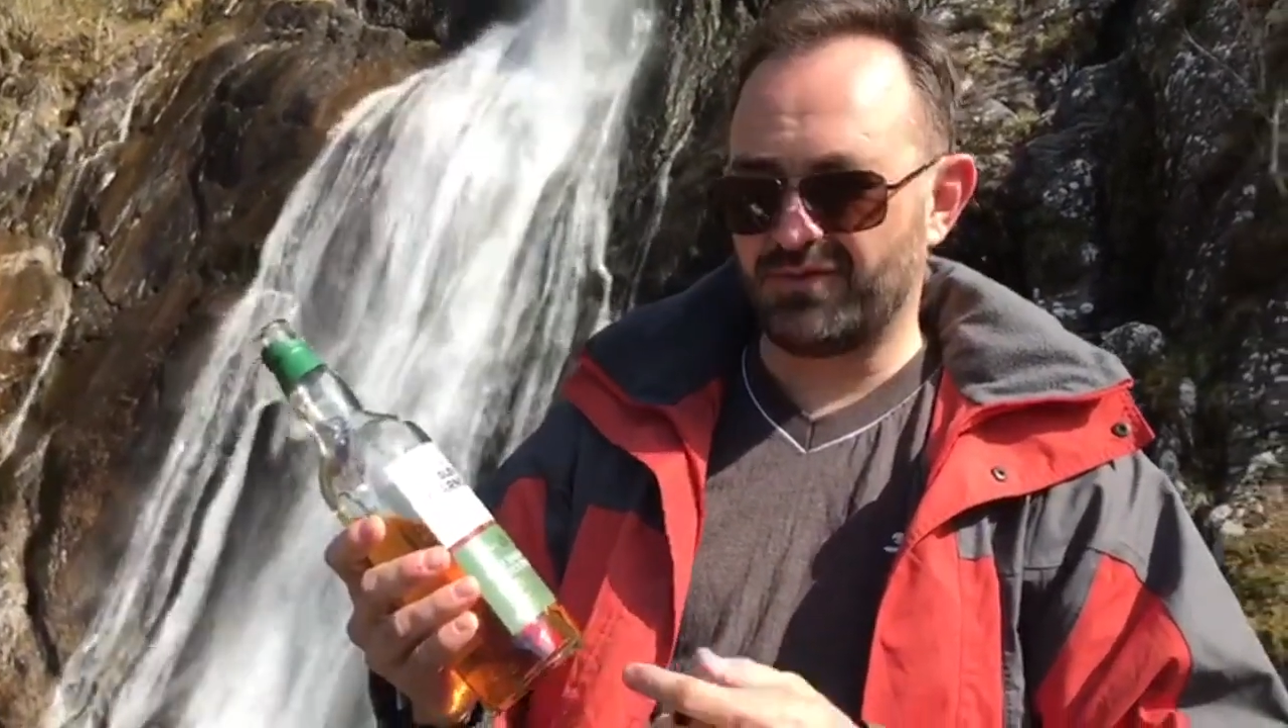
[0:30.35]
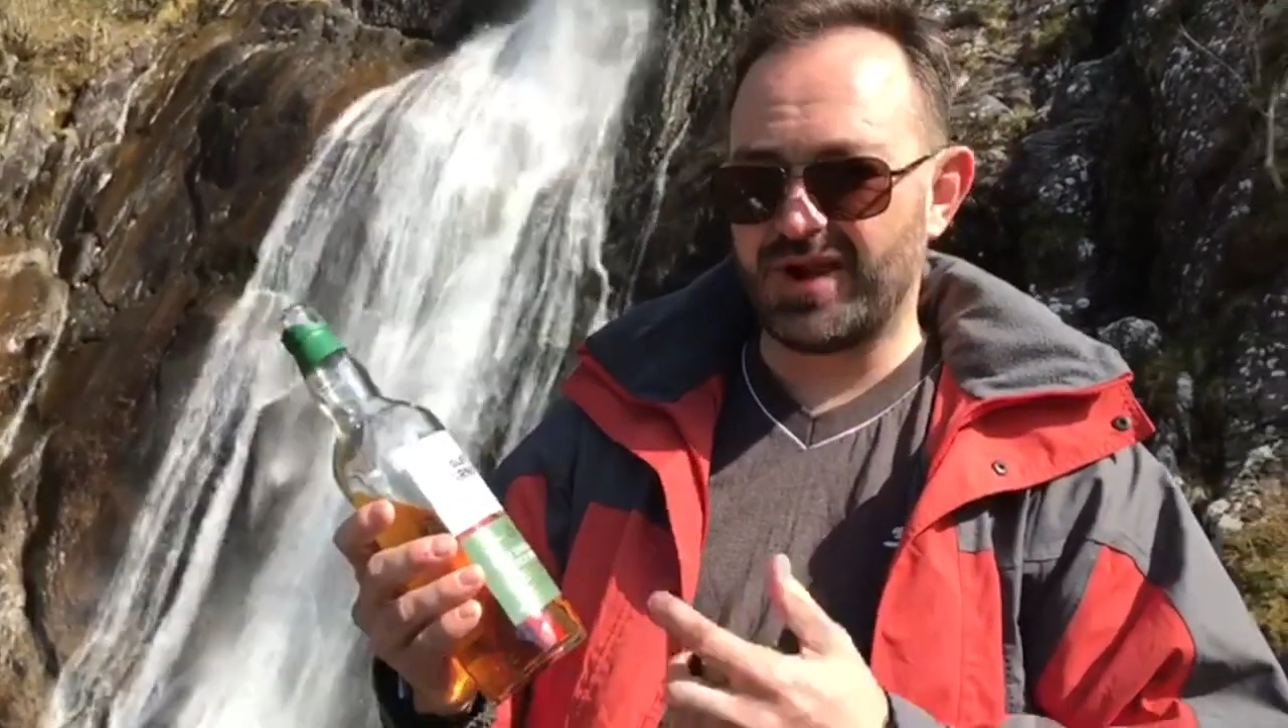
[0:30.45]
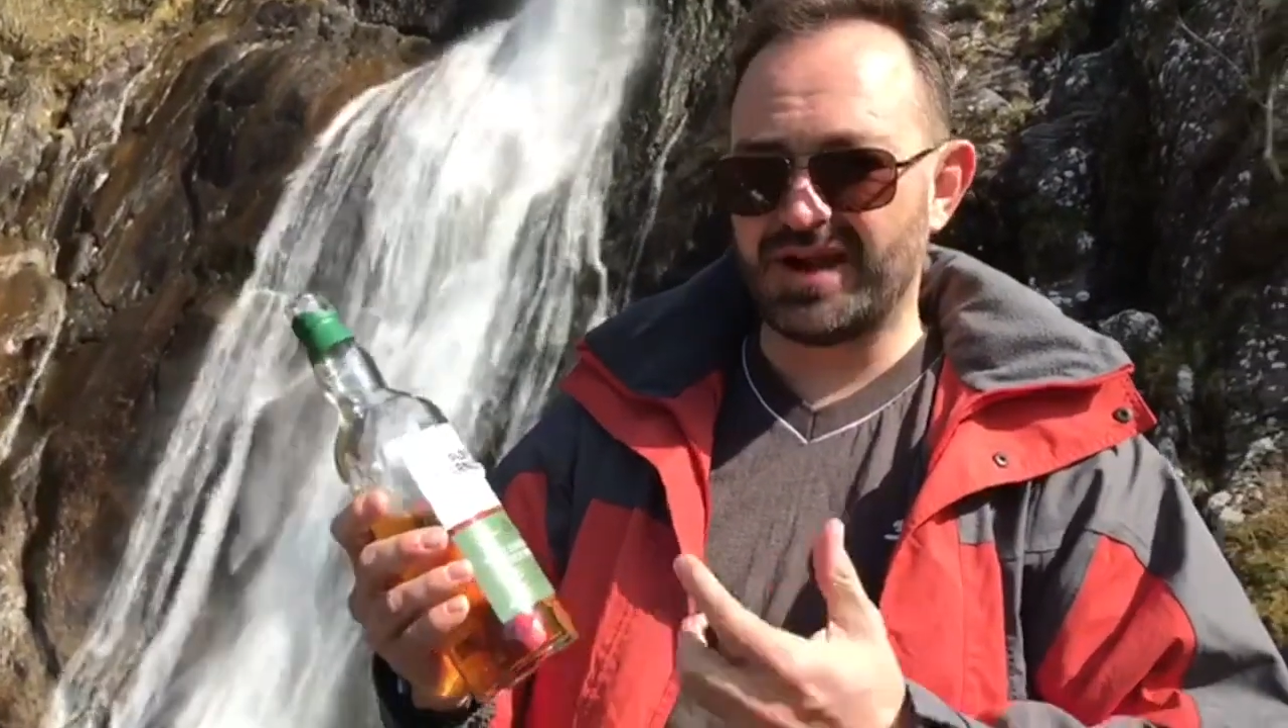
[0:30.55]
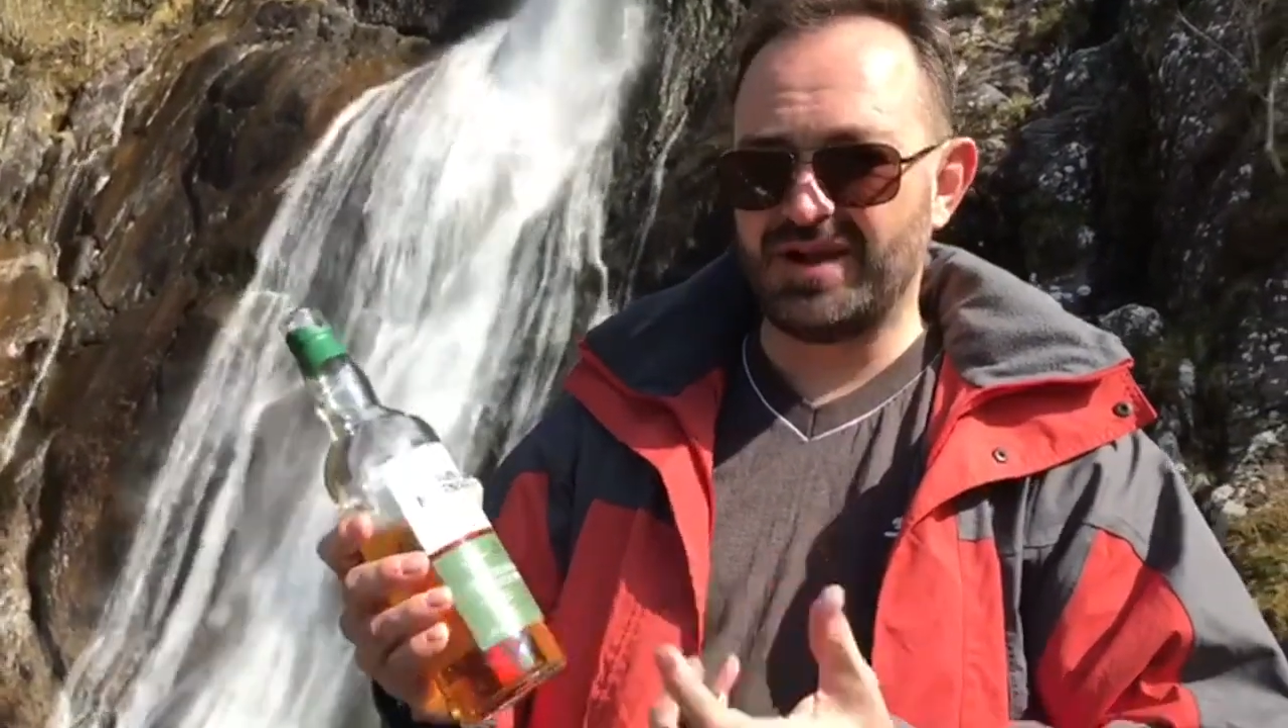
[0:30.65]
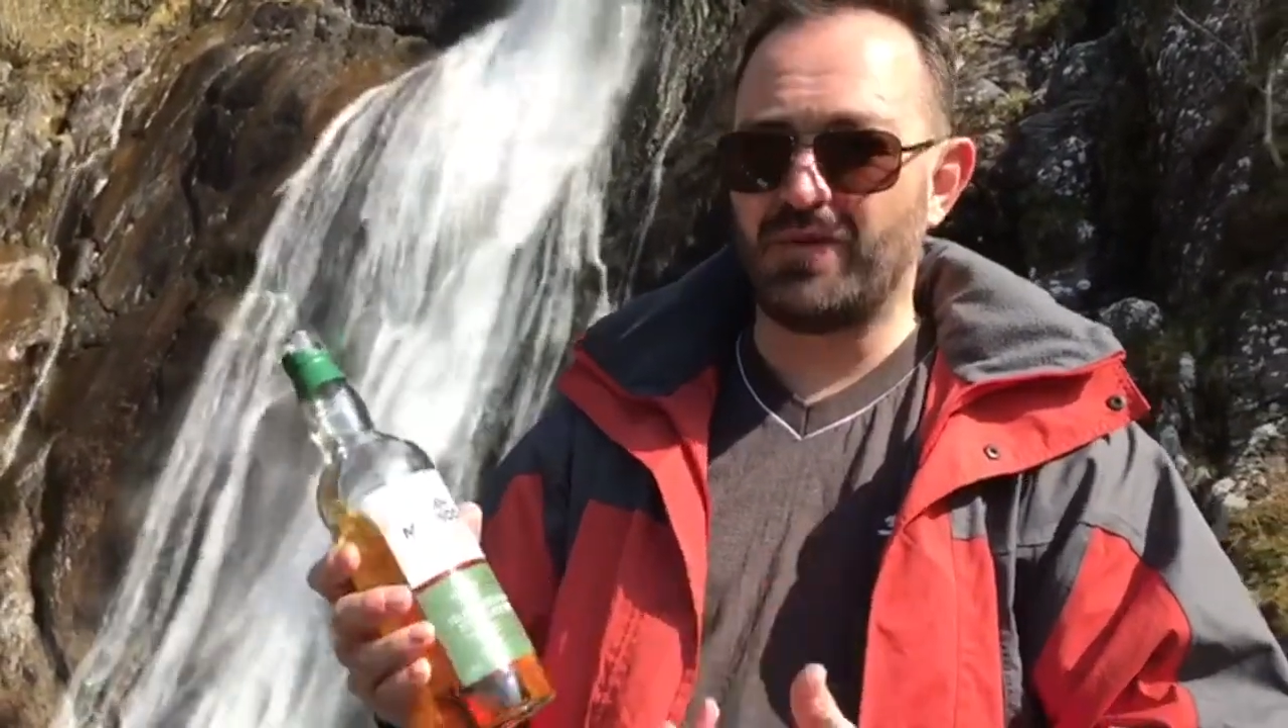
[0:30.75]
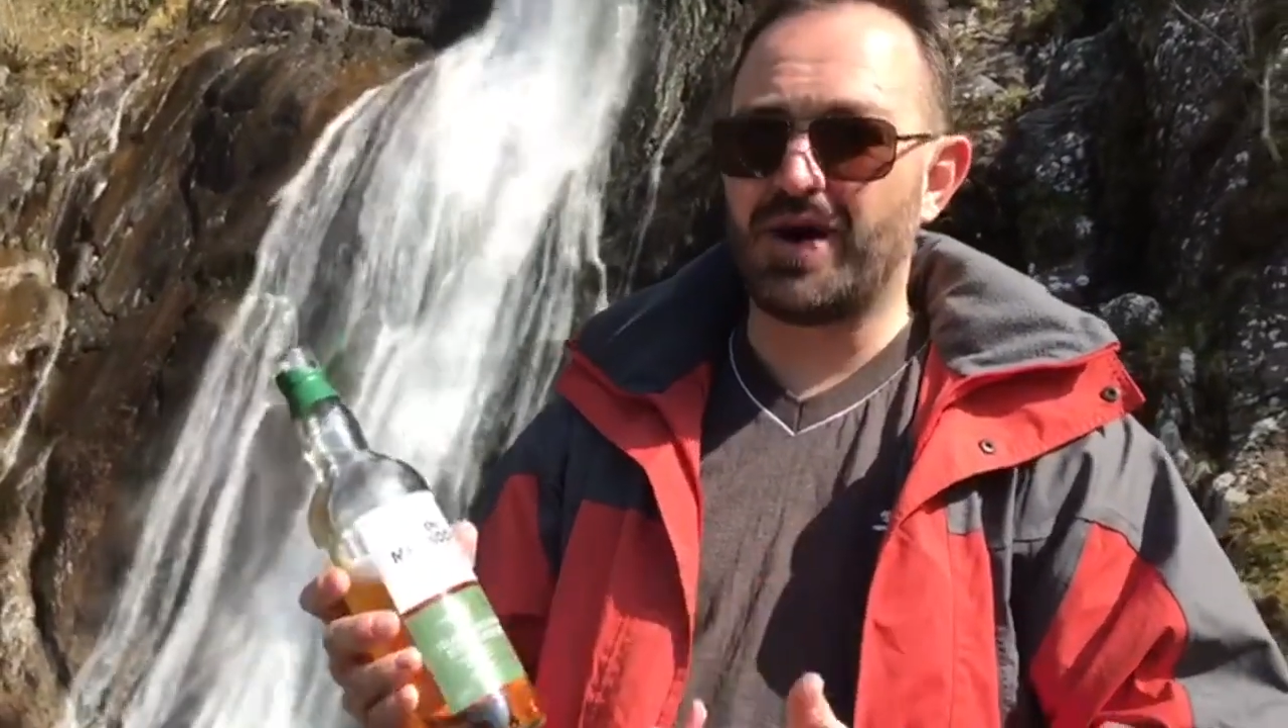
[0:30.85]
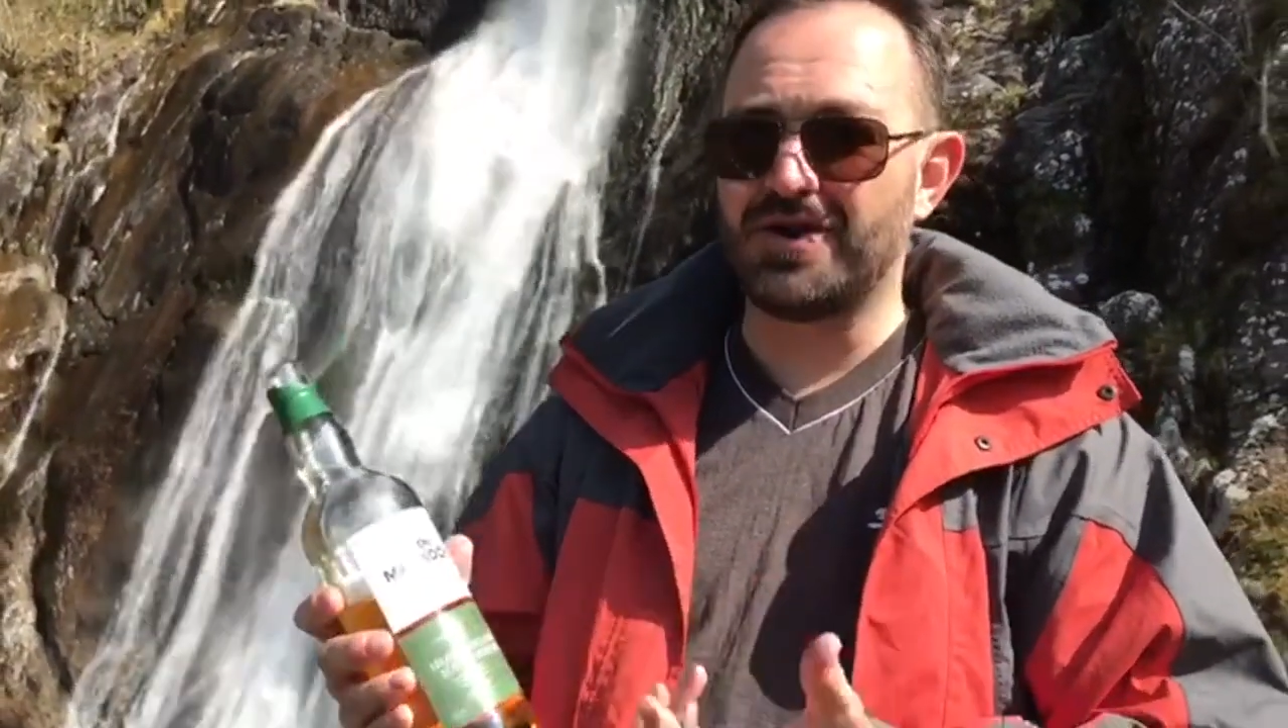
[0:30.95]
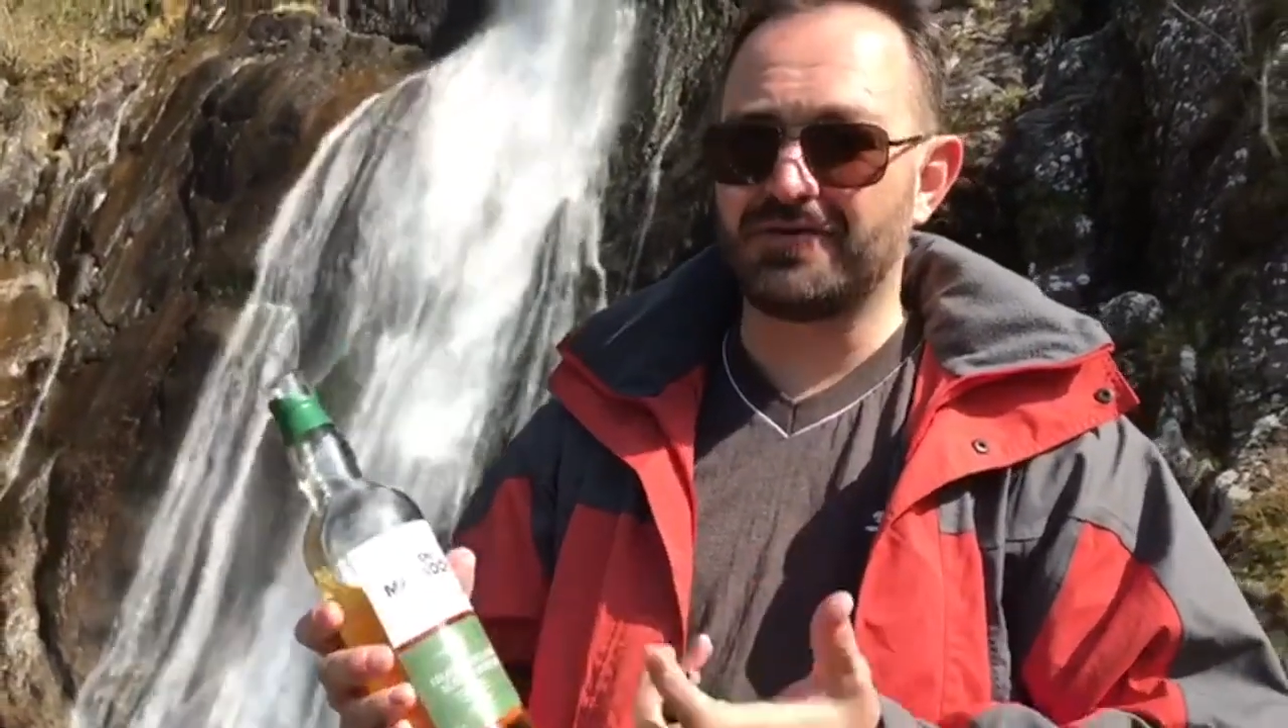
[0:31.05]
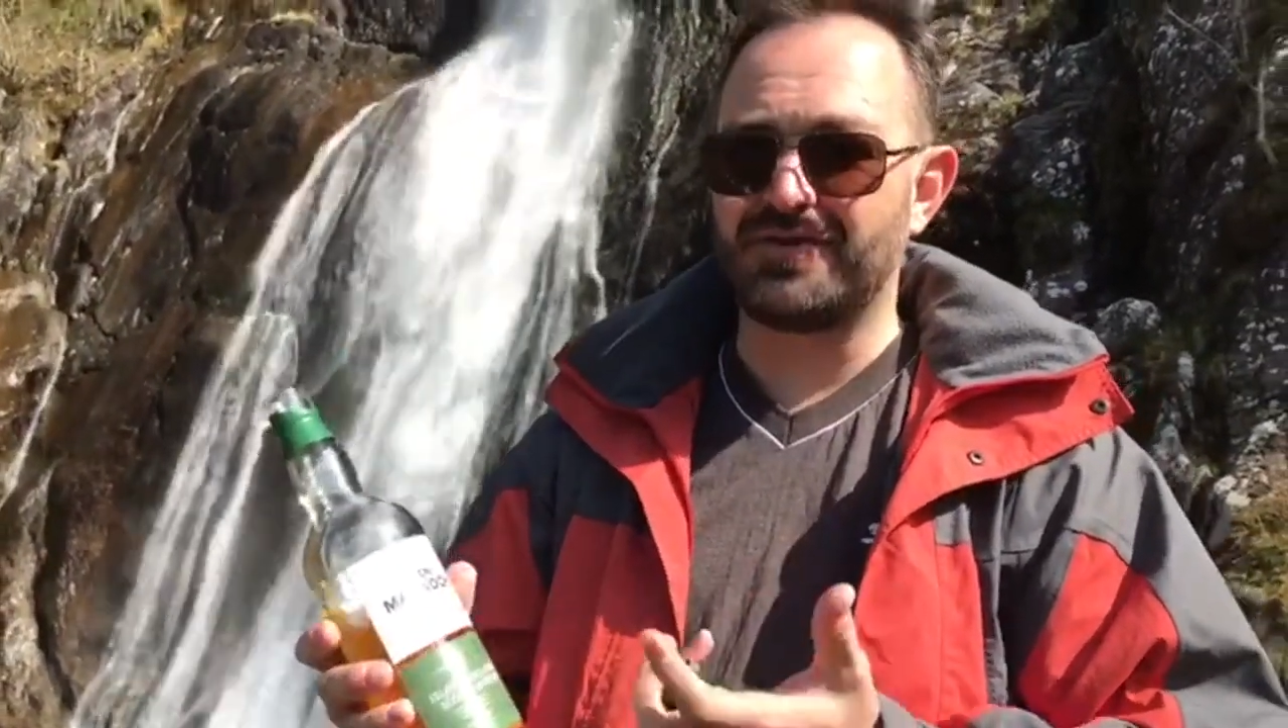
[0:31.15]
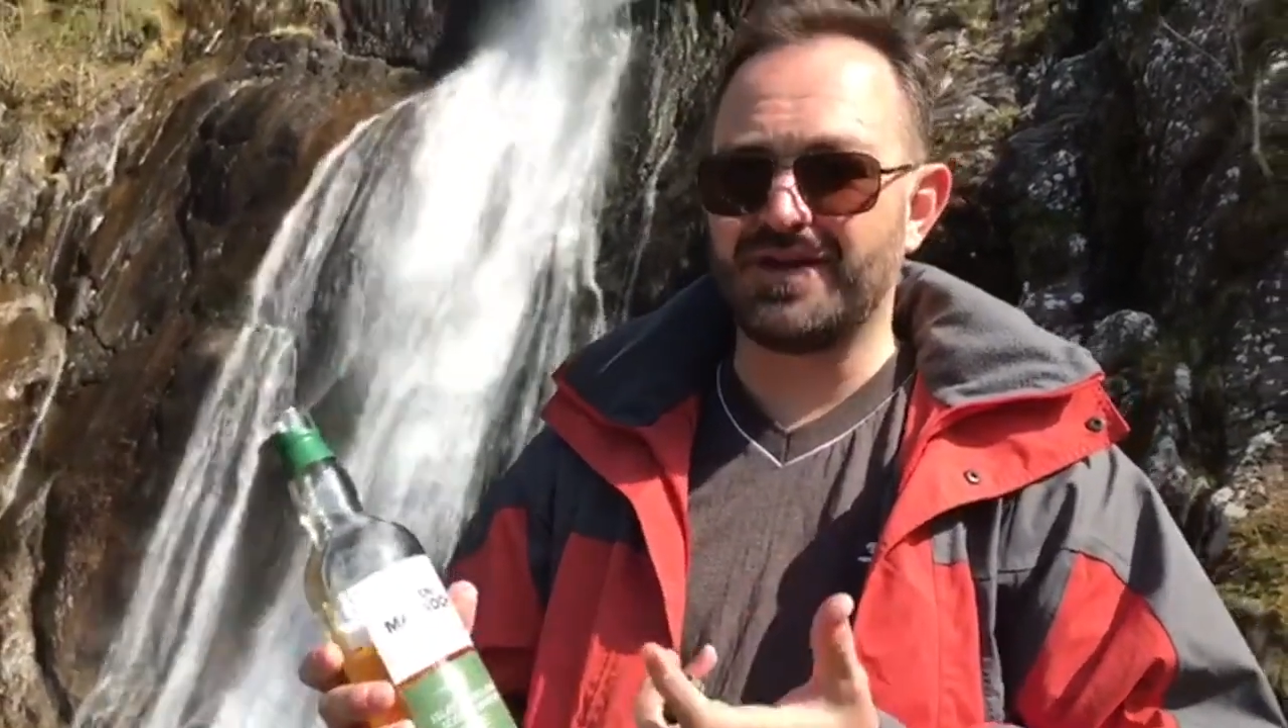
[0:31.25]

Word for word: really one of